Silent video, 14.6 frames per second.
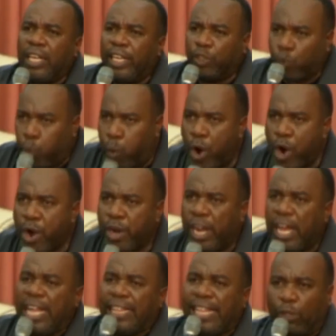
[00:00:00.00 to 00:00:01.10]
his
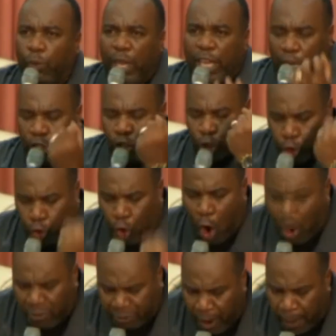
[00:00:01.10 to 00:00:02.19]
word that we can
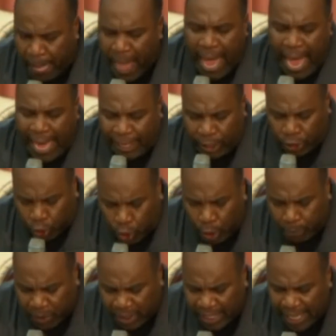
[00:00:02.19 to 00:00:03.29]
draw from. And the scripture